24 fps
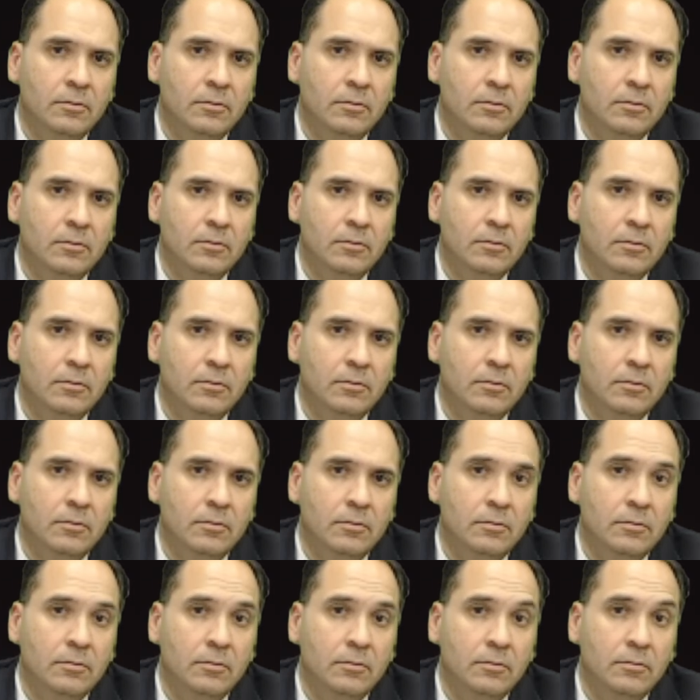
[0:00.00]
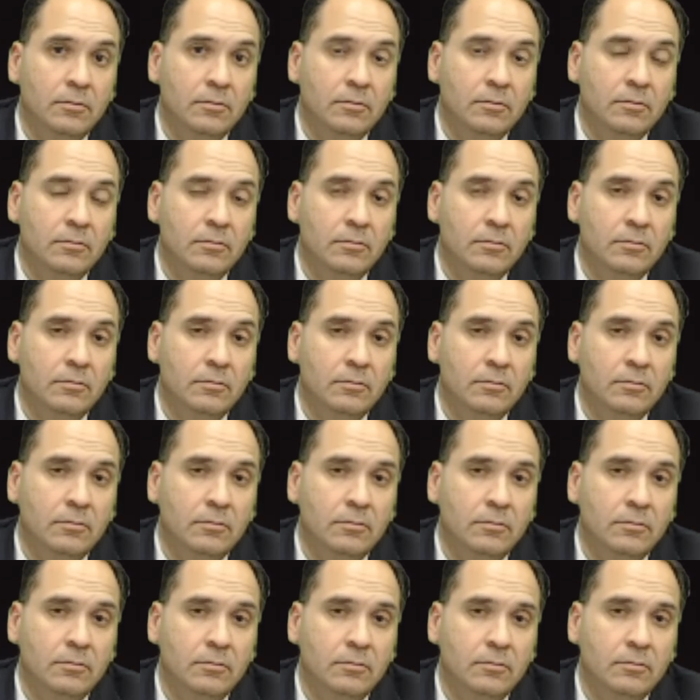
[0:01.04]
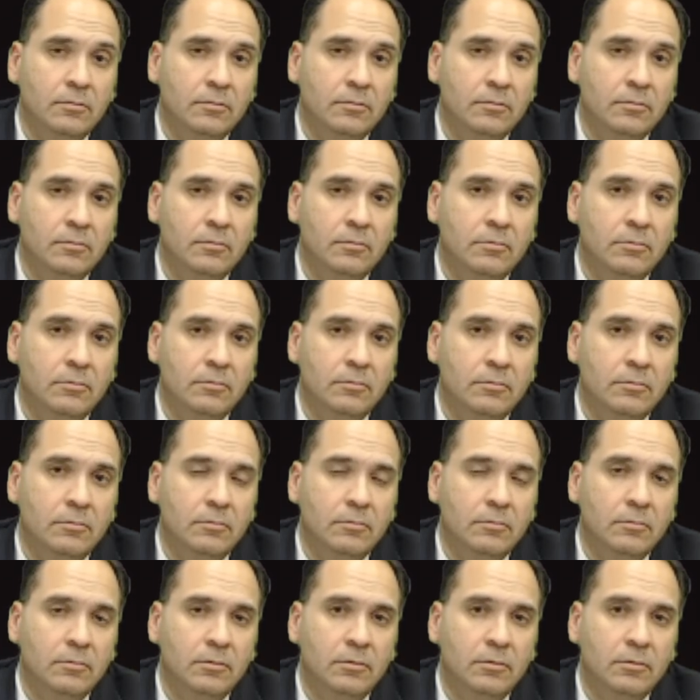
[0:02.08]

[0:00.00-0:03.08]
The person shown says nothing.